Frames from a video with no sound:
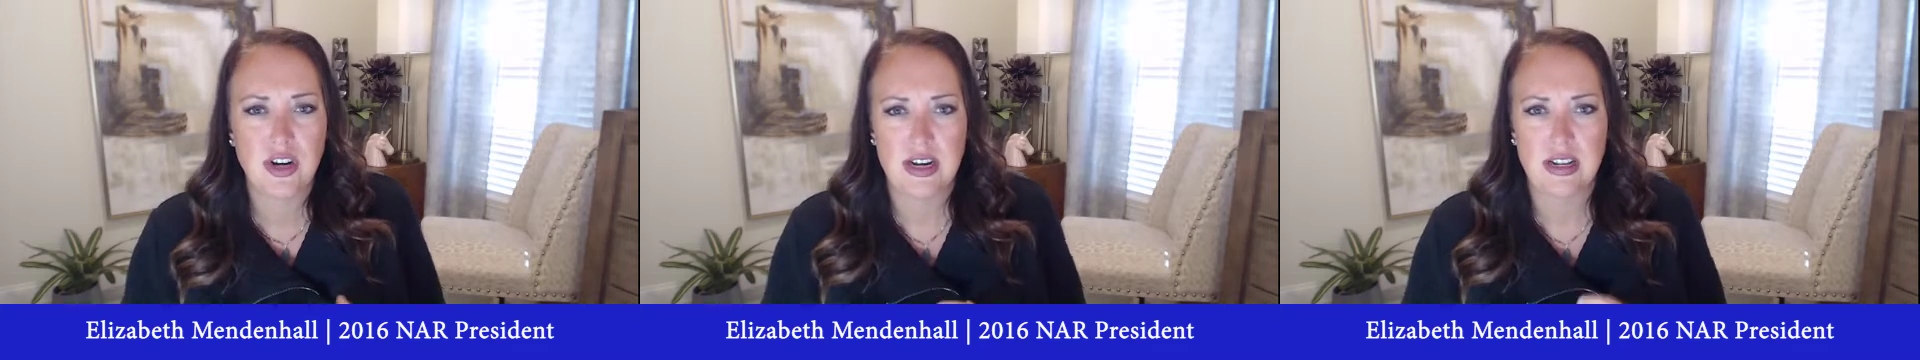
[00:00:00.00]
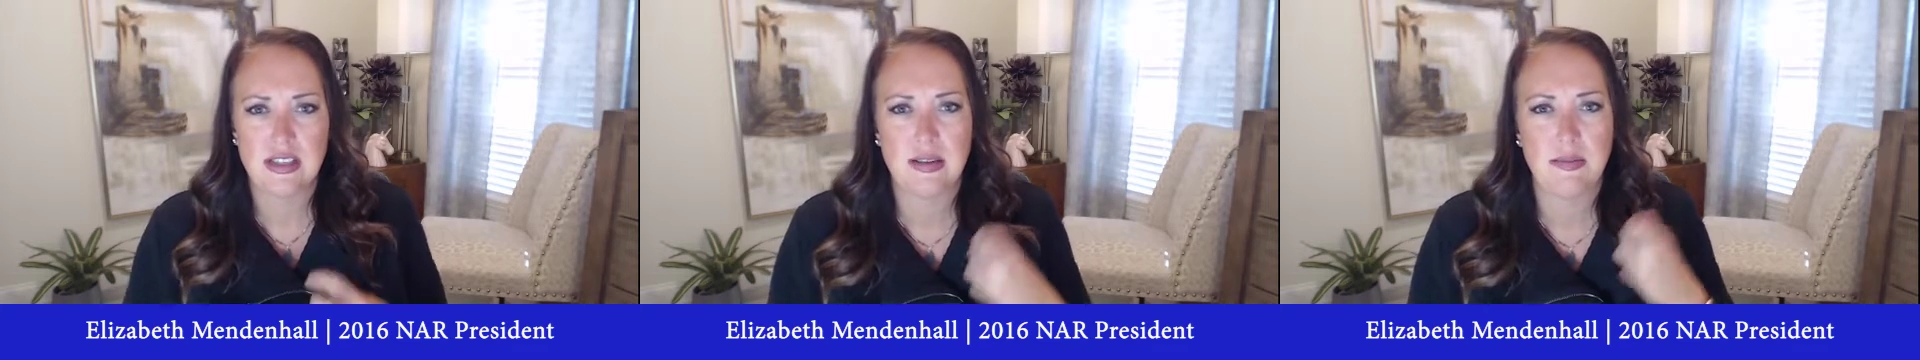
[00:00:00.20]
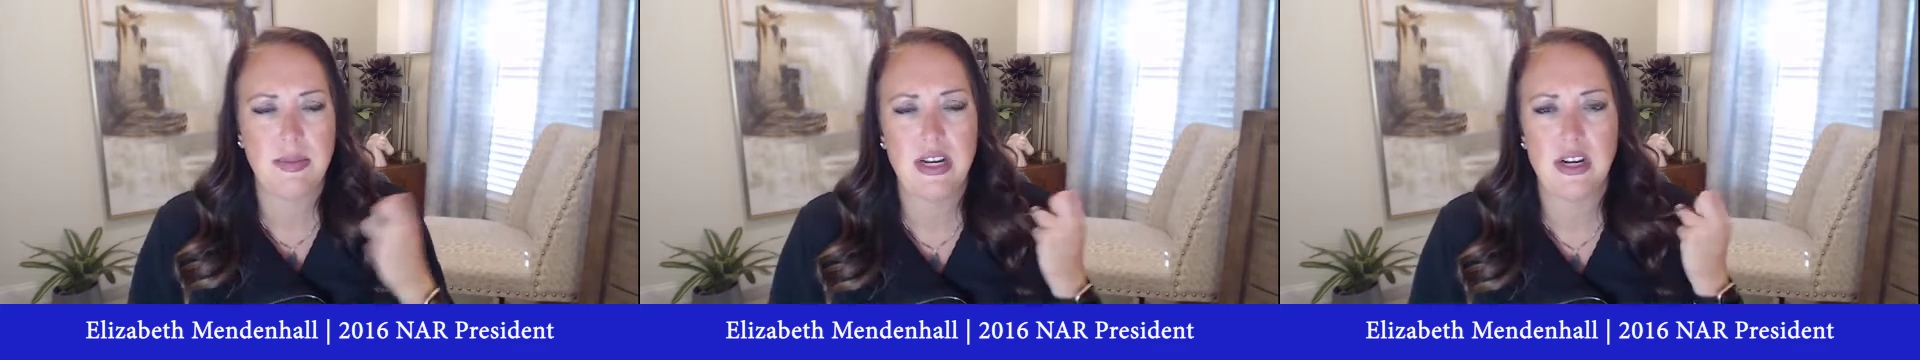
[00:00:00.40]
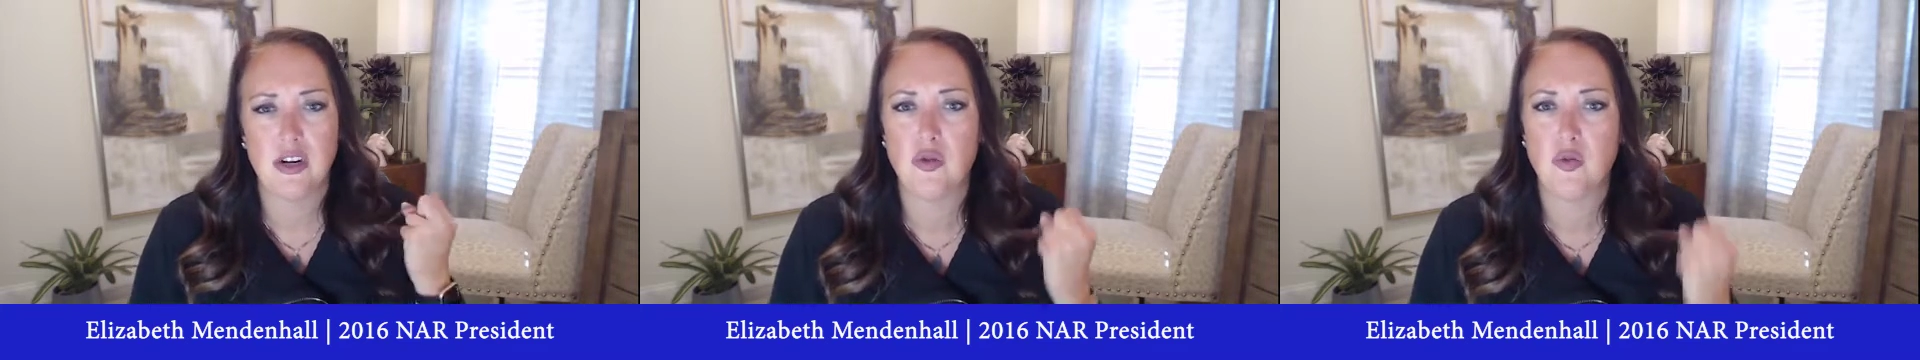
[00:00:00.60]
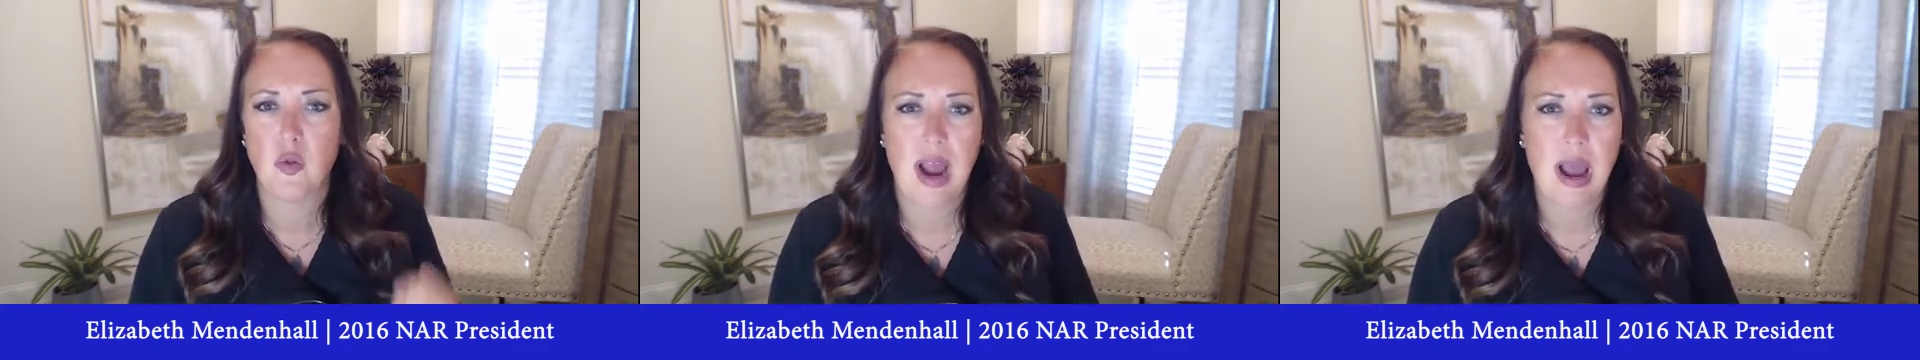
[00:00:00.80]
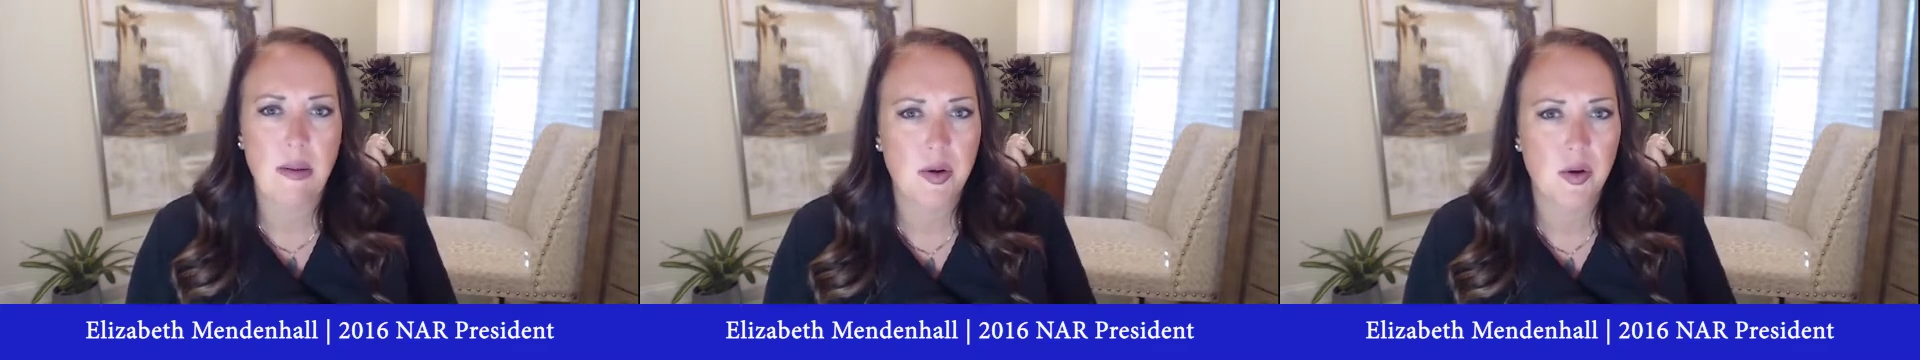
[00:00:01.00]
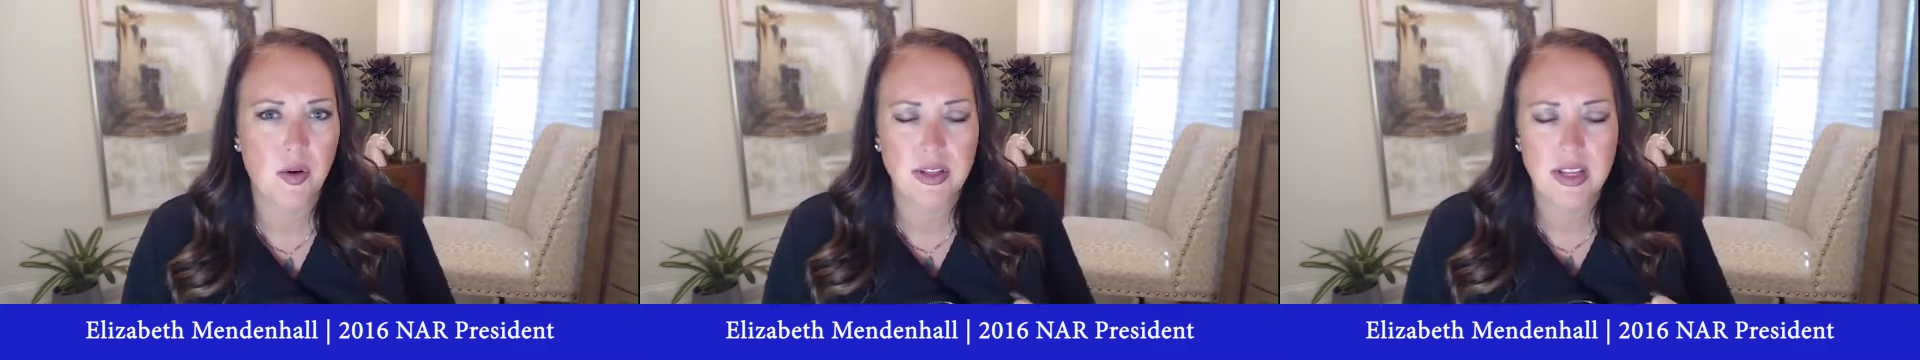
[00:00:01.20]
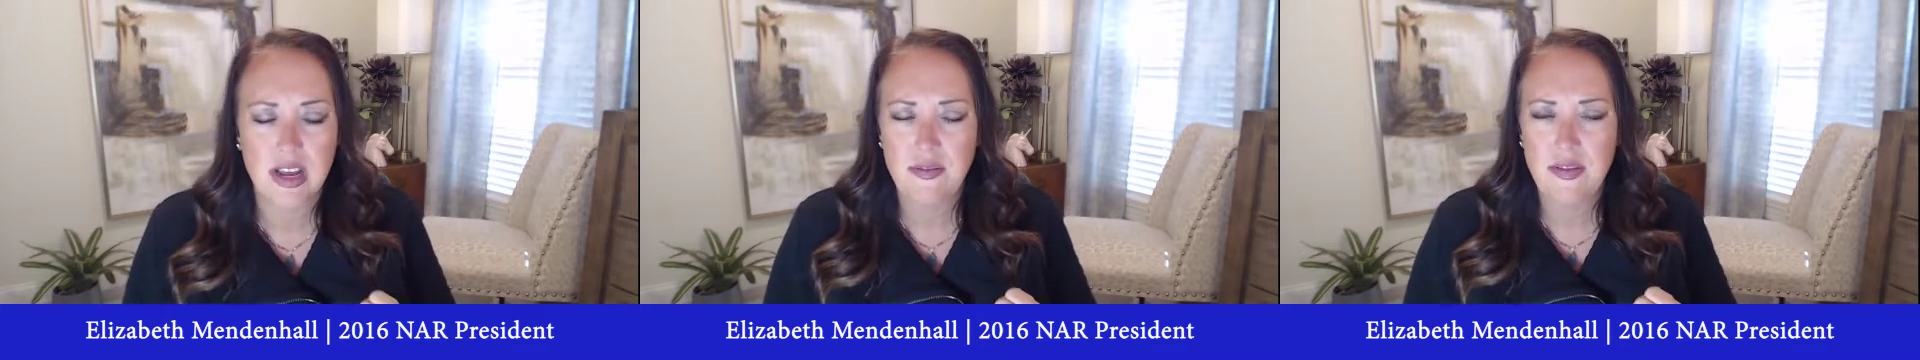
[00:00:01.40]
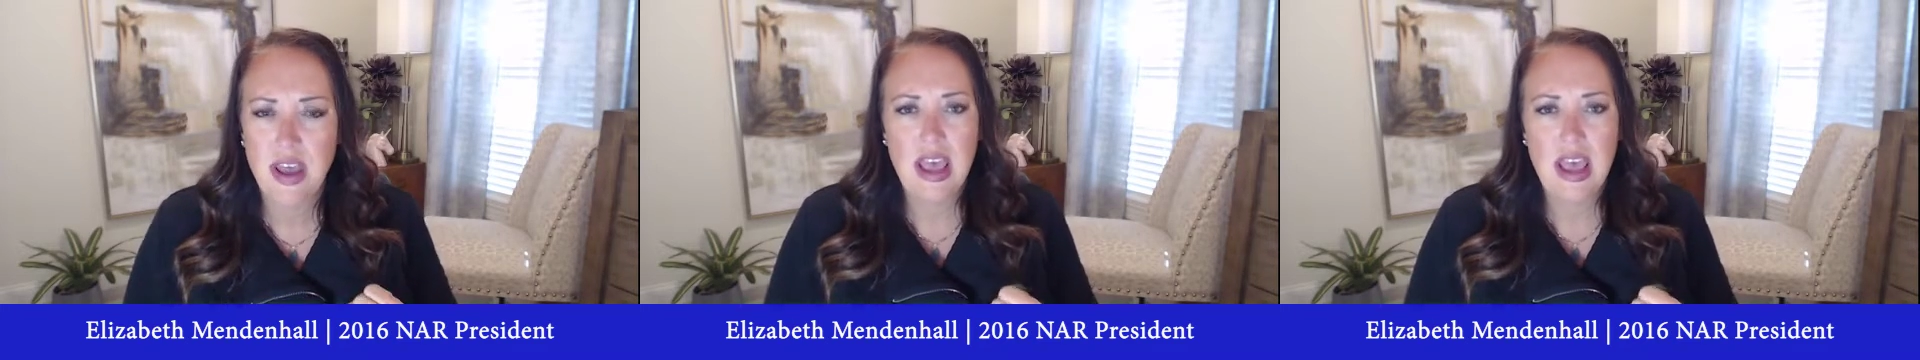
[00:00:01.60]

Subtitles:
It is something to grab hold of